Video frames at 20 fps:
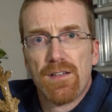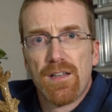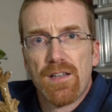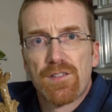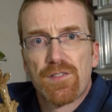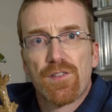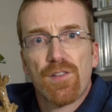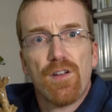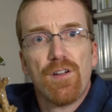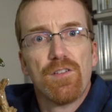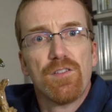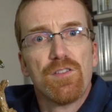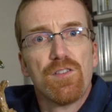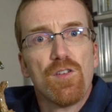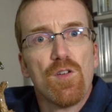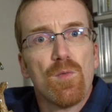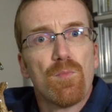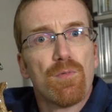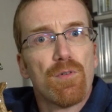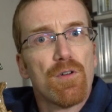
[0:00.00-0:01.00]
As long
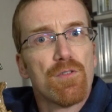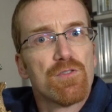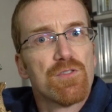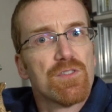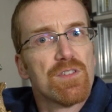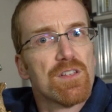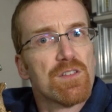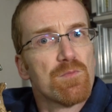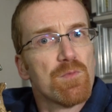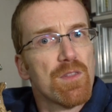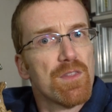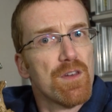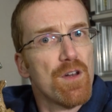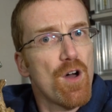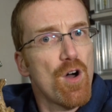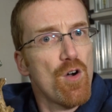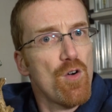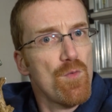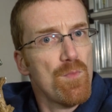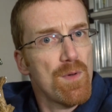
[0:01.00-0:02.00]
as you approach this with
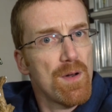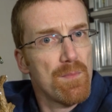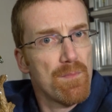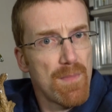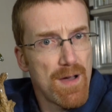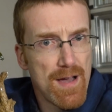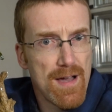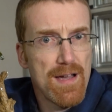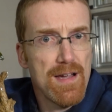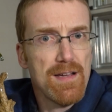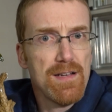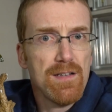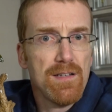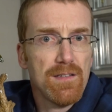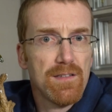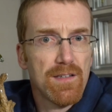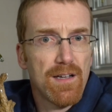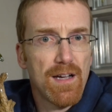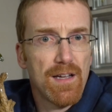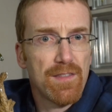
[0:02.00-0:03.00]
an open mind,